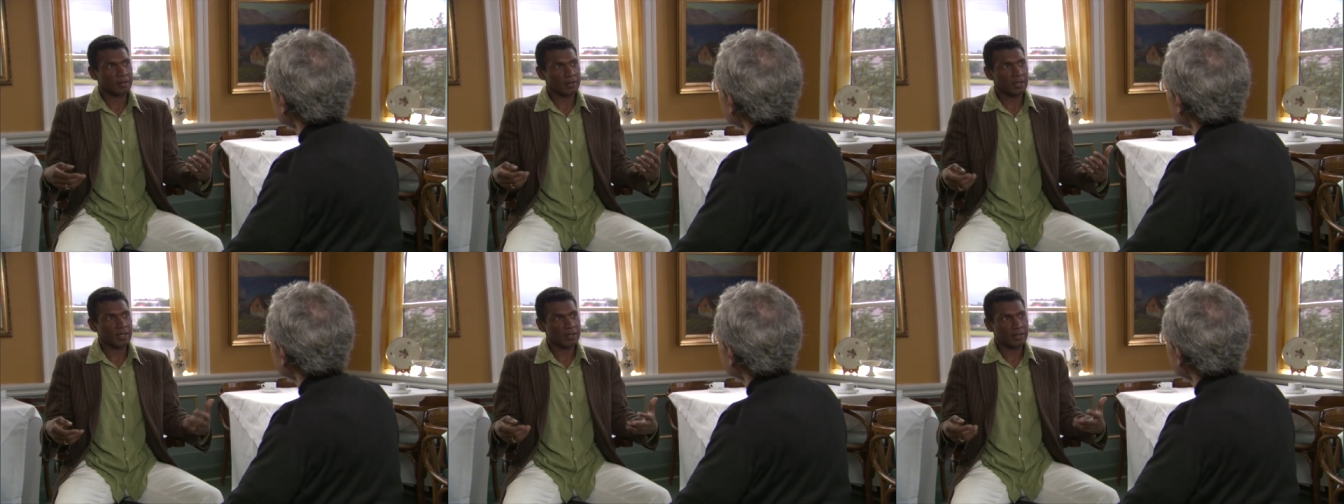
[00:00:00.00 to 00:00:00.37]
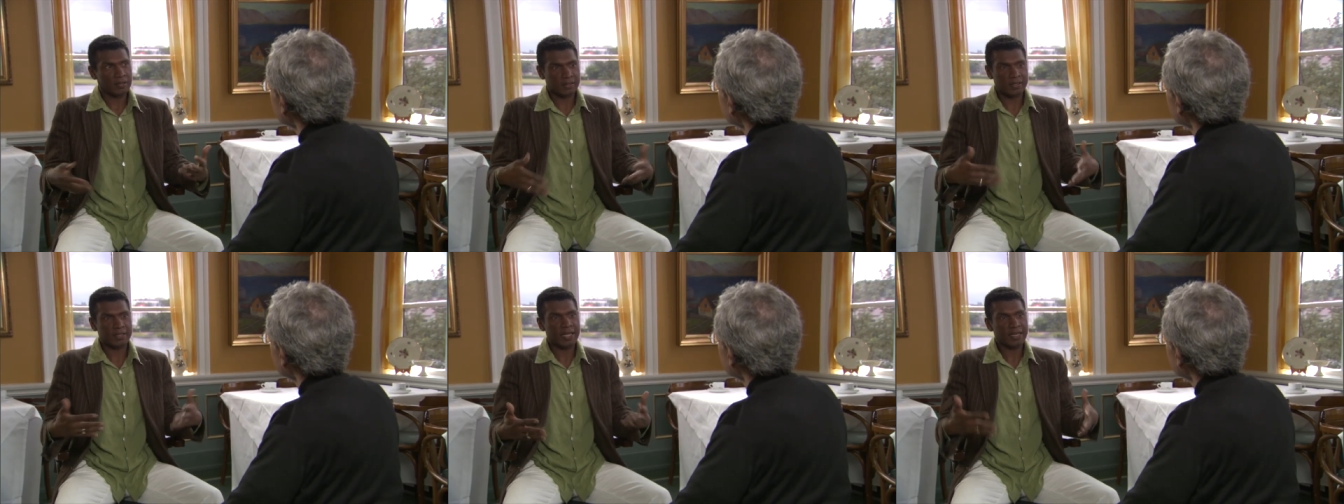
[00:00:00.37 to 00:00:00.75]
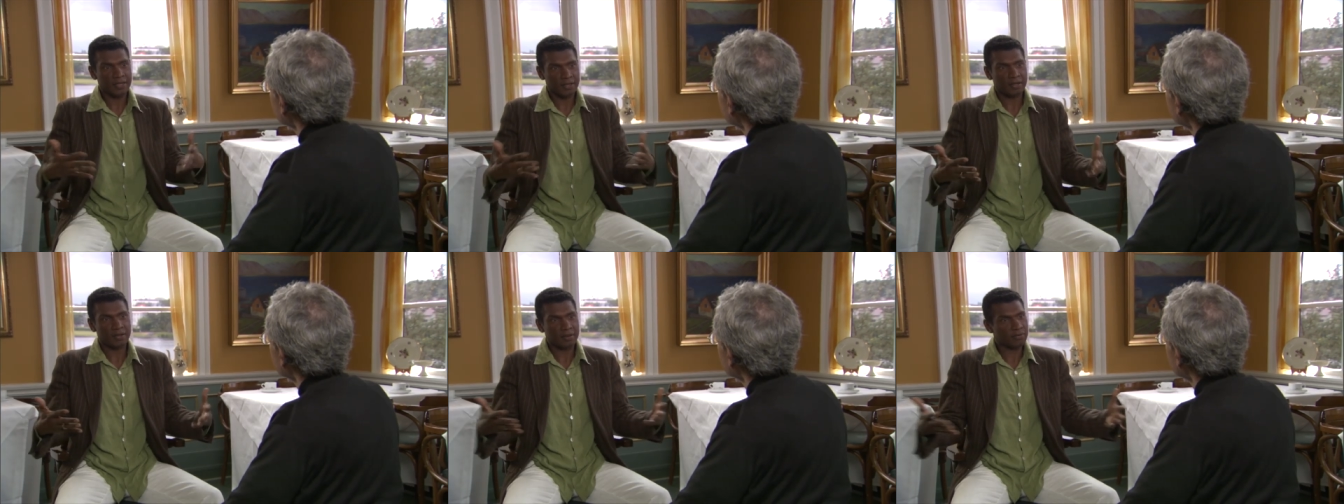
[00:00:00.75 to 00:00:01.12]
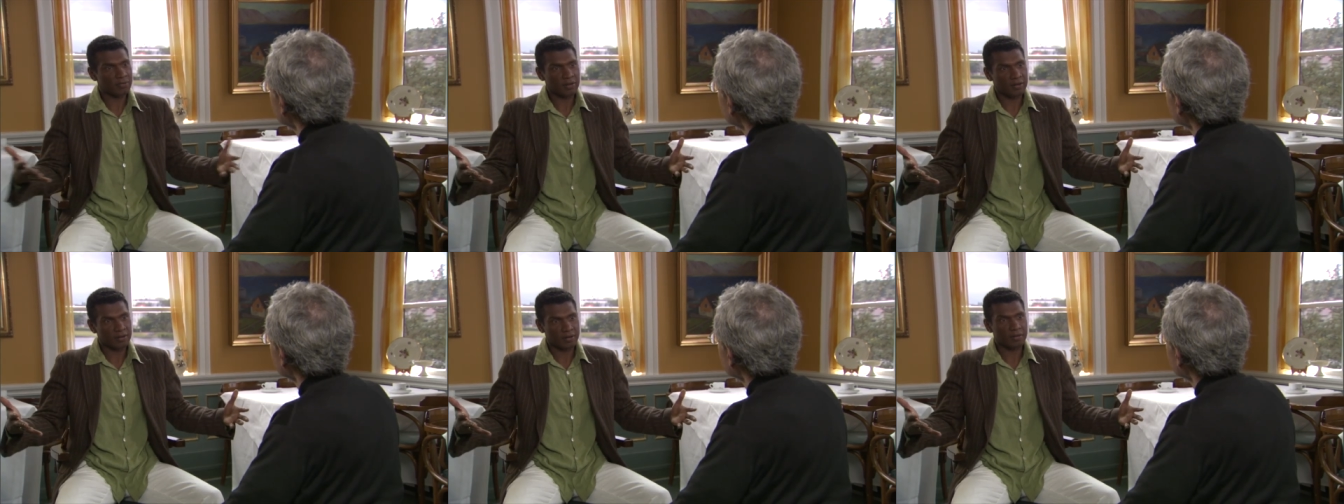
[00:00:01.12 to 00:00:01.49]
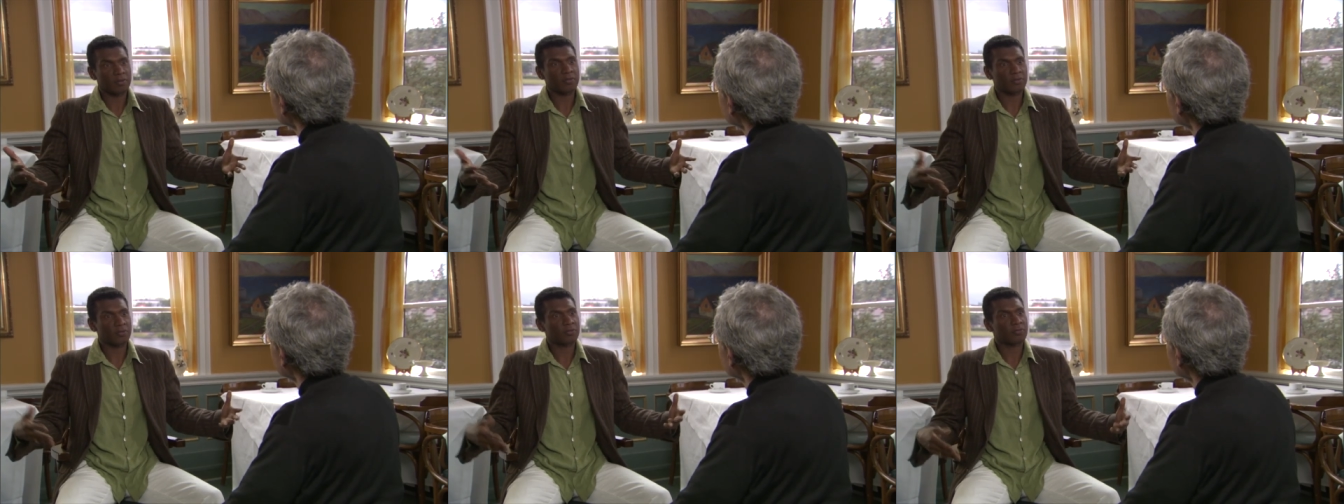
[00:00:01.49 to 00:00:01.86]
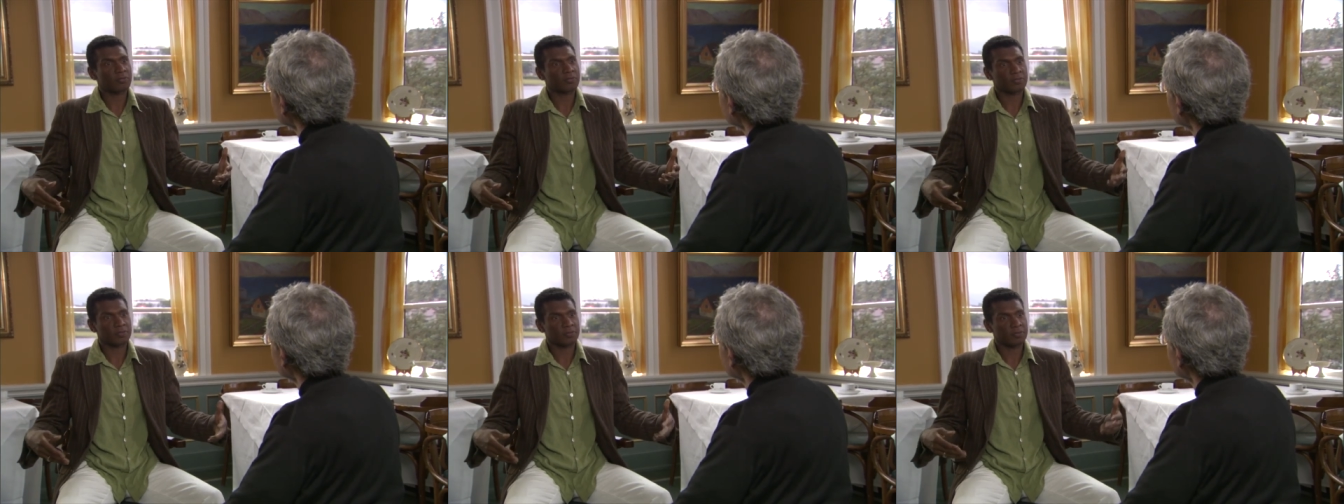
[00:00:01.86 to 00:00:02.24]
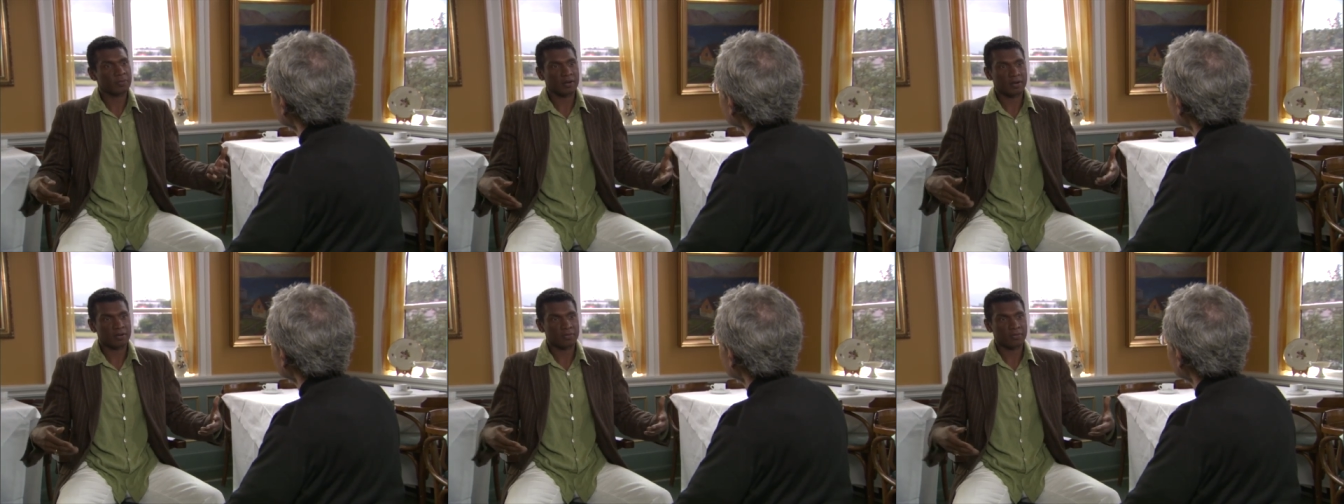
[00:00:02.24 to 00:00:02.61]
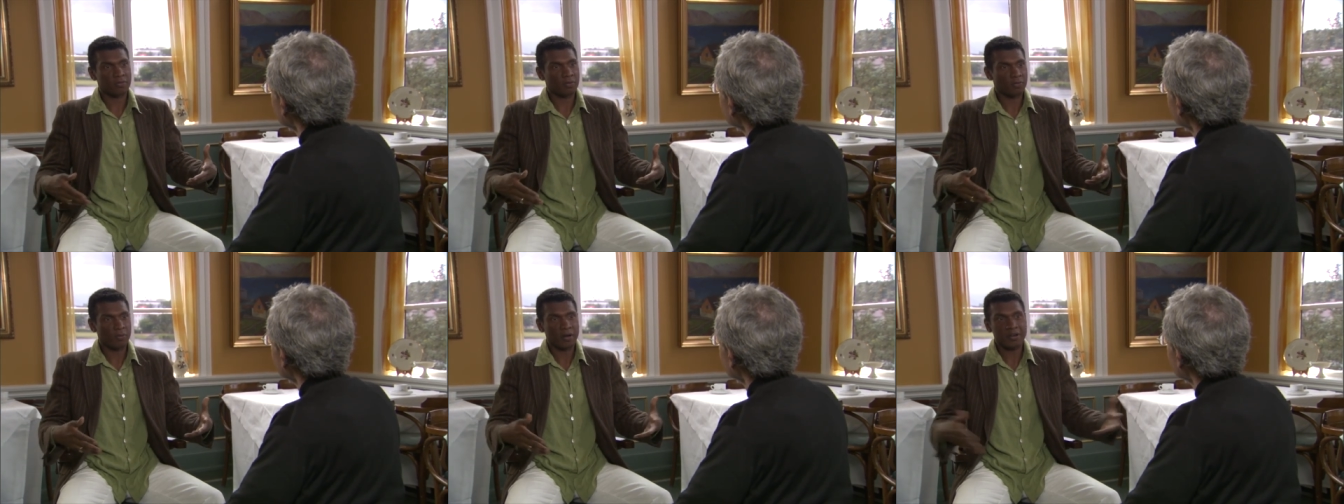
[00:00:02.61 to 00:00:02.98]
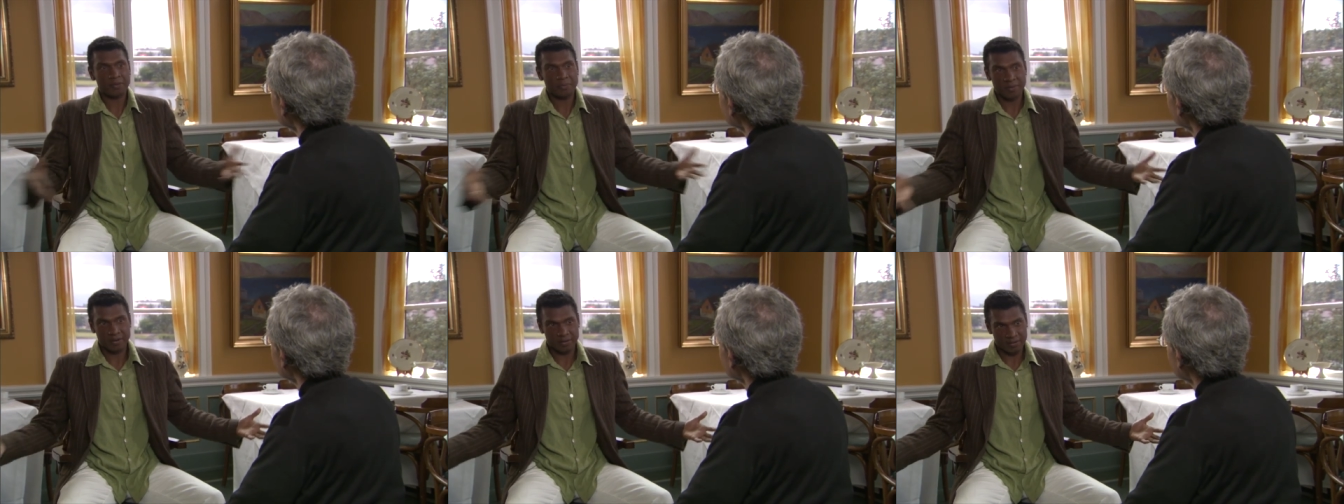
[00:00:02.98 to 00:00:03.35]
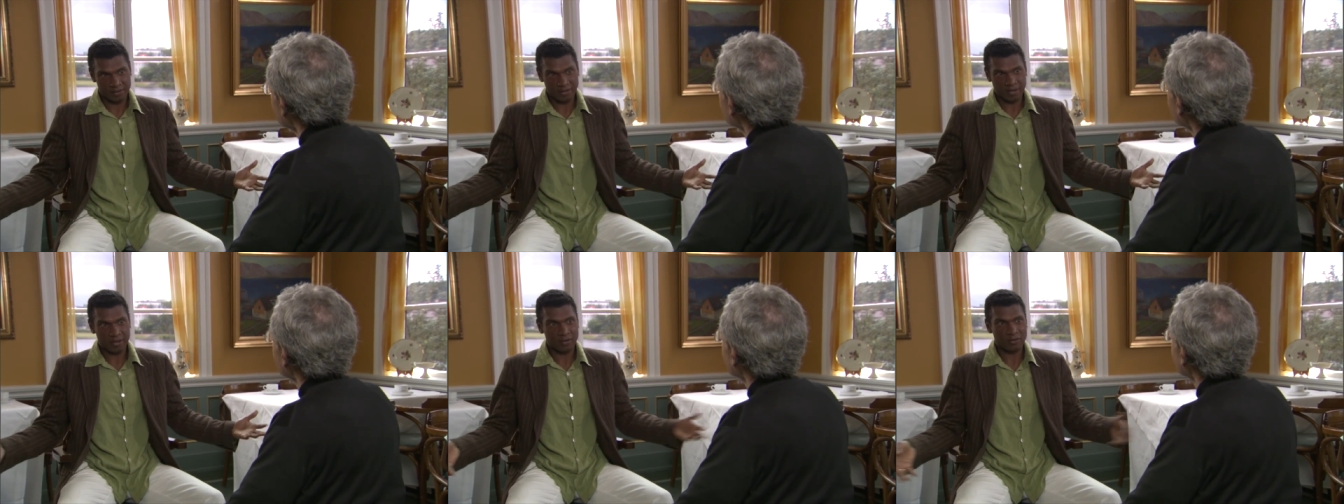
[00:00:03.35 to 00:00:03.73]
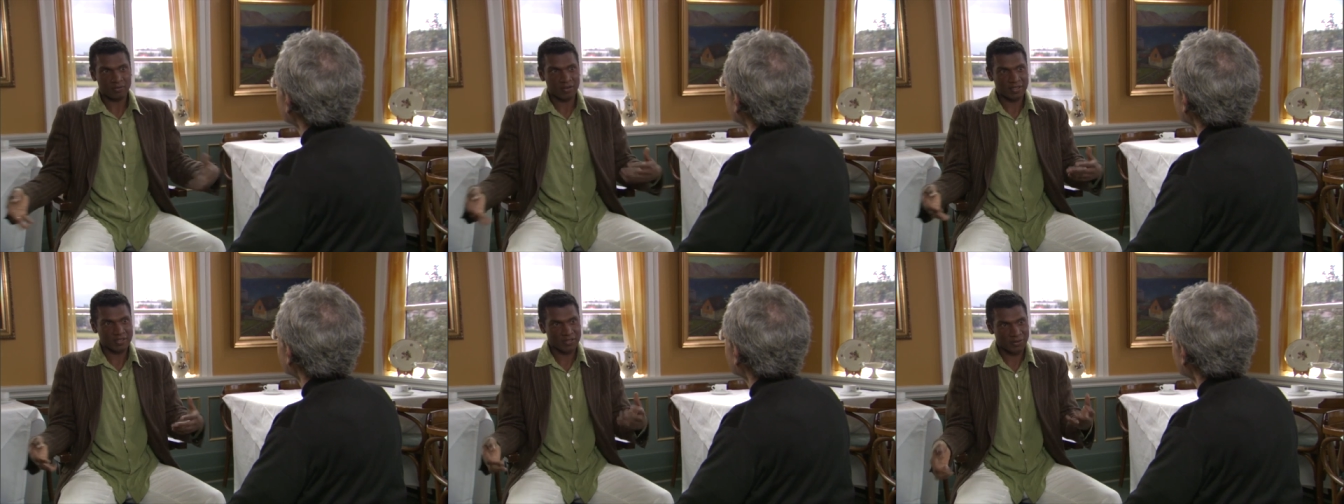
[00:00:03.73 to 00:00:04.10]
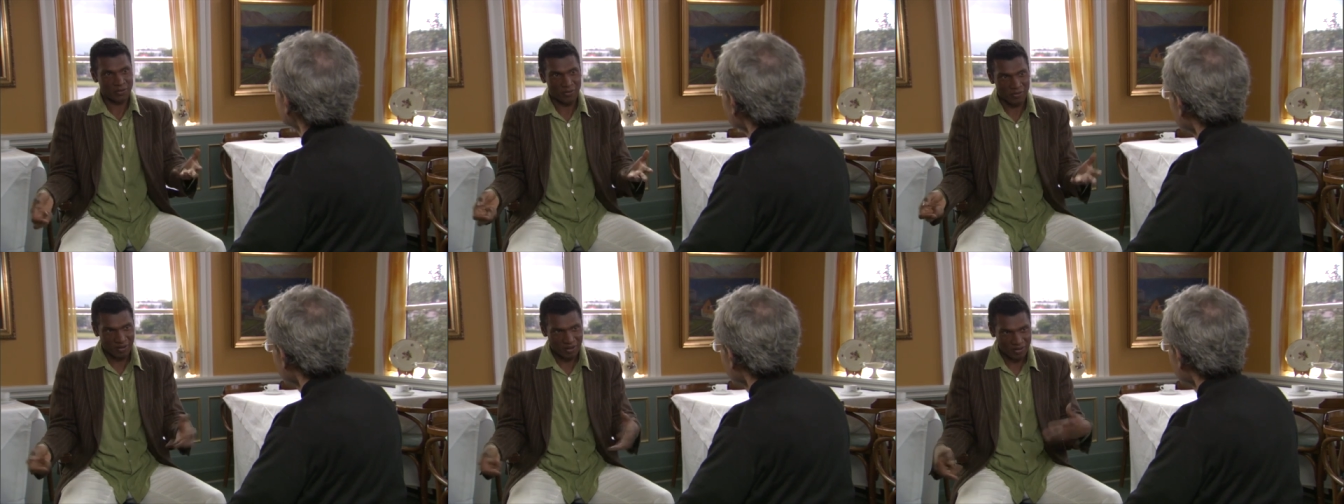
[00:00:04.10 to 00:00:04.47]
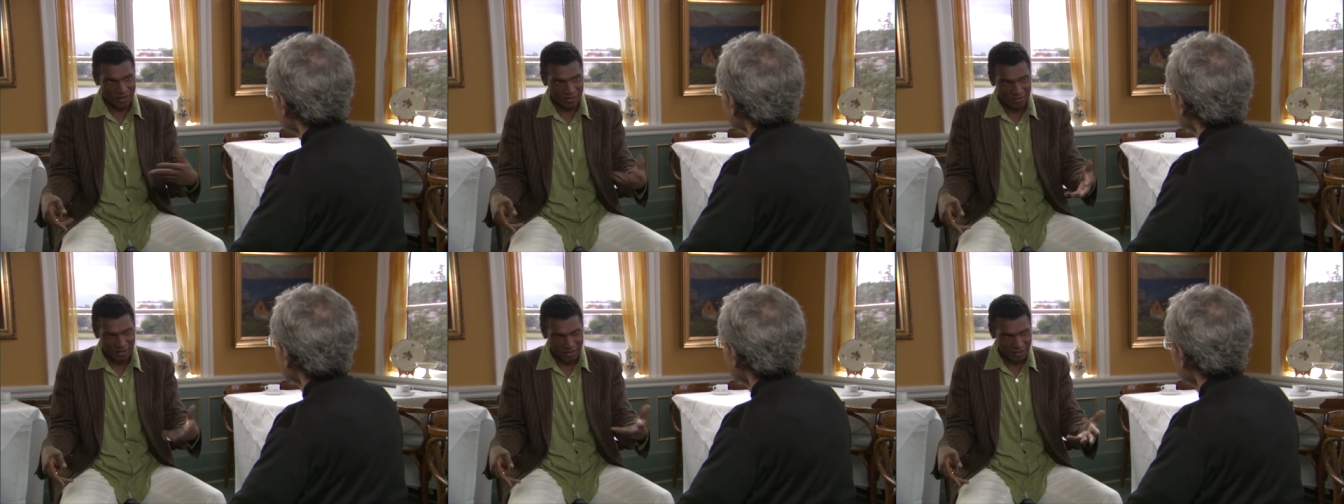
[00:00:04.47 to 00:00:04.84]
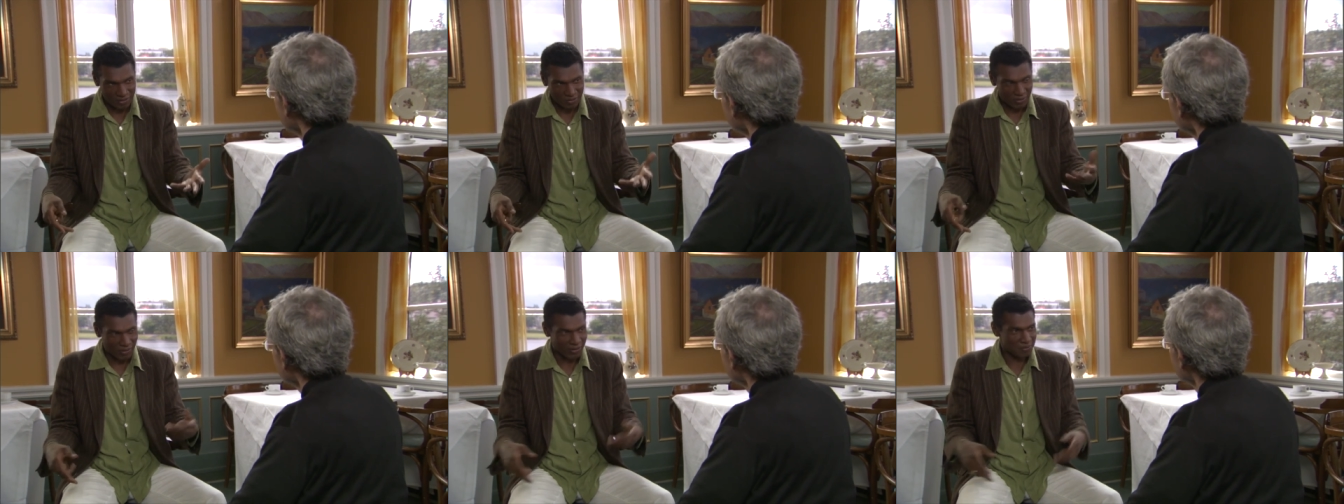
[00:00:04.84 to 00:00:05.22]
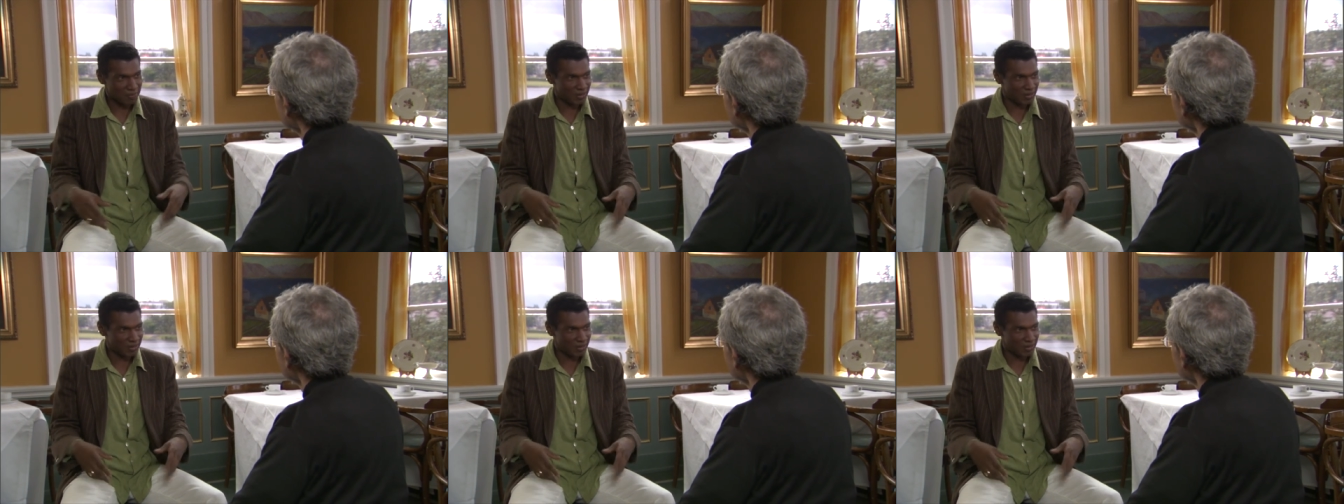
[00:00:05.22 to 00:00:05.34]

in the state of, of, of wonderment. I don't know if that's a, a, good, a good word,